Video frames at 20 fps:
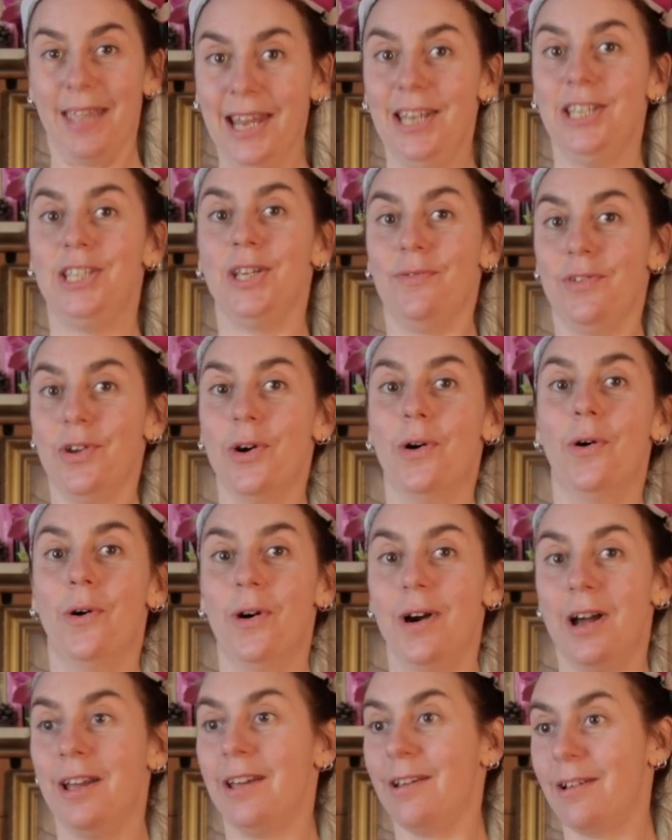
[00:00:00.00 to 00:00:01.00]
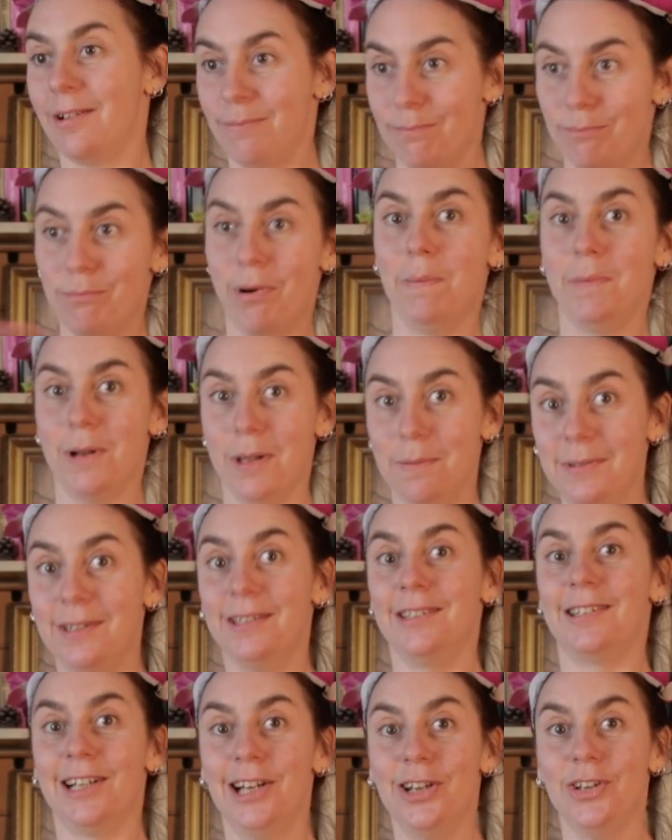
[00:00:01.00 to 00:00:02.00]
each of your problems
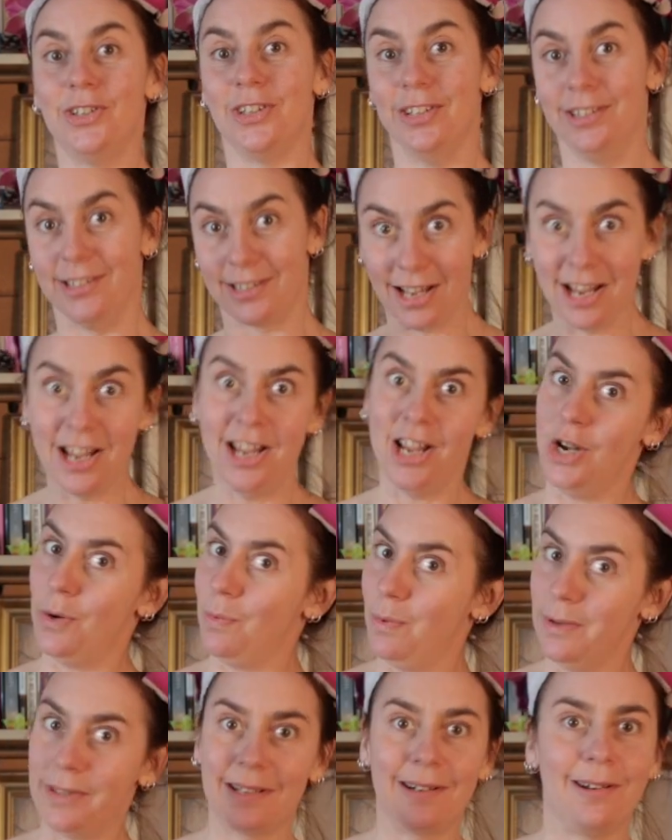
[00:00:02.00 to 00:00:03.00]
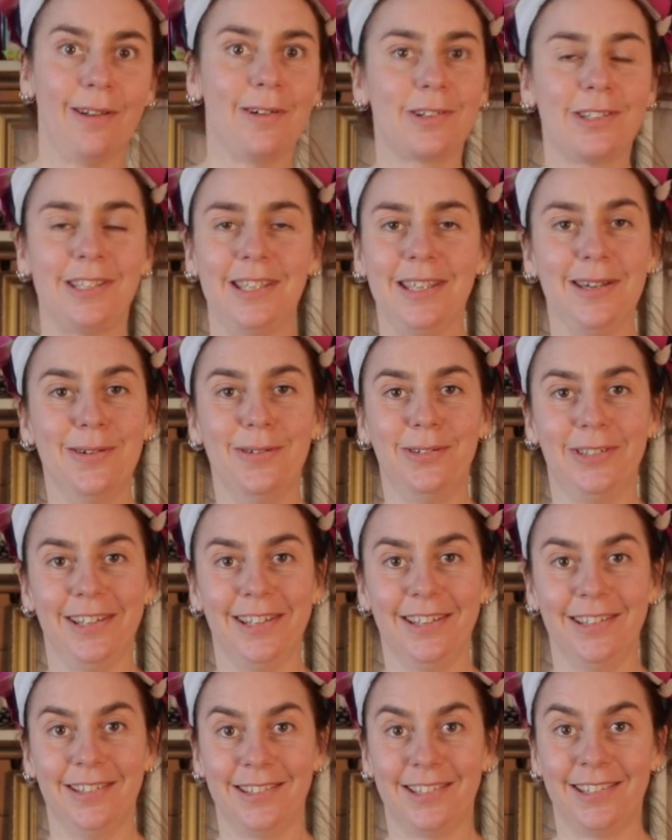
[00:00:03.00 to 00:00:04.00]
and solutions with a clock to the
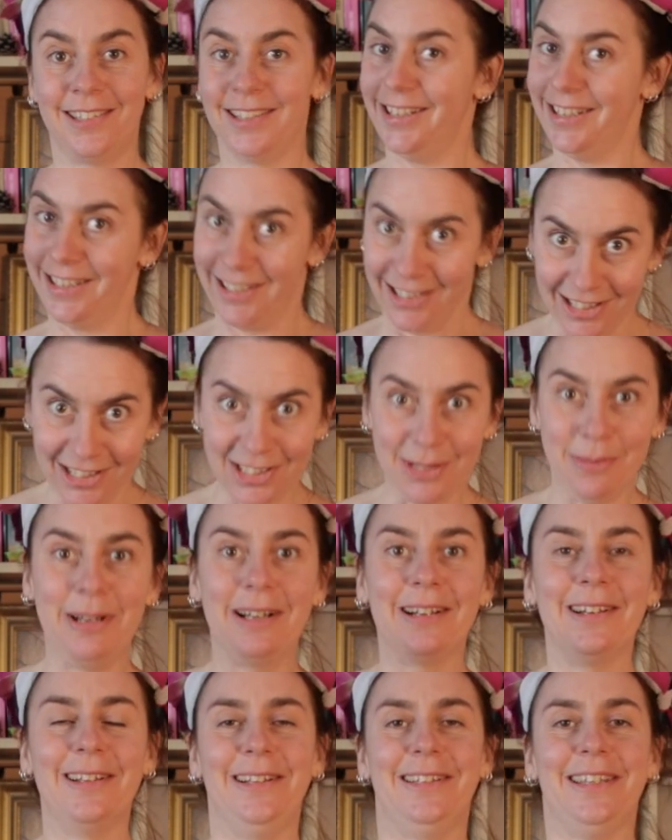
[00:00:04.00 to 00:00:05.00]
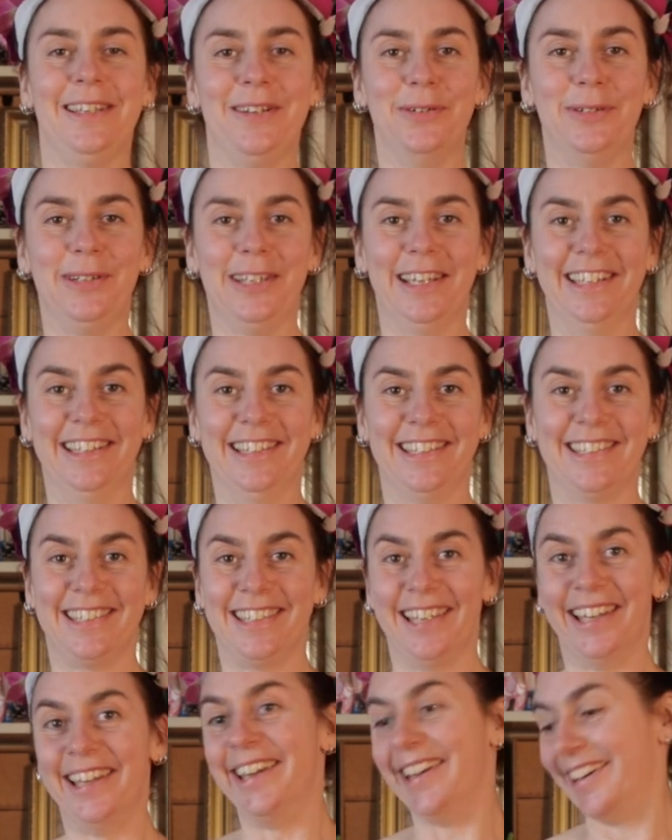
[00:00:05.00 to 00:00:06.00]
audience, to include the
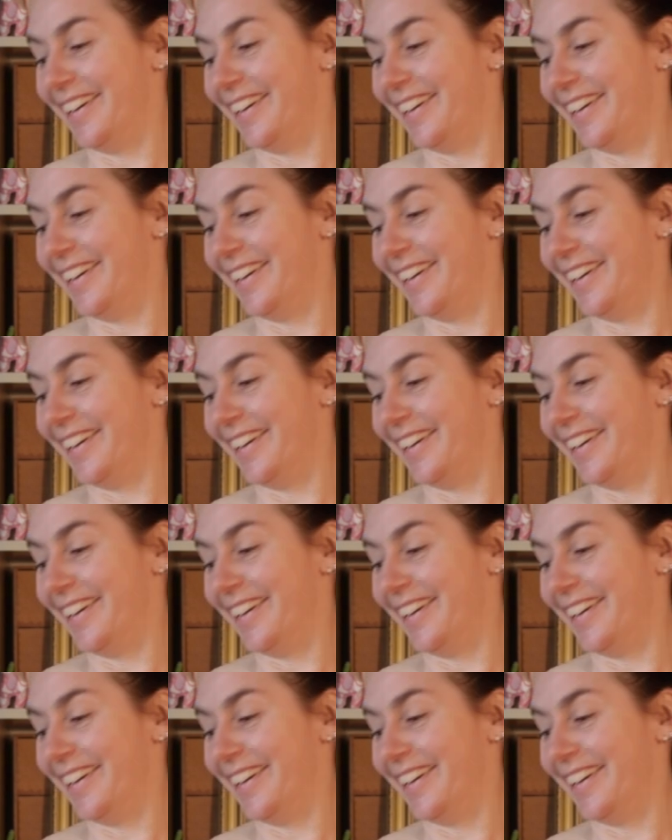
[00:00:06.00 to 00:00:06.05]
audience.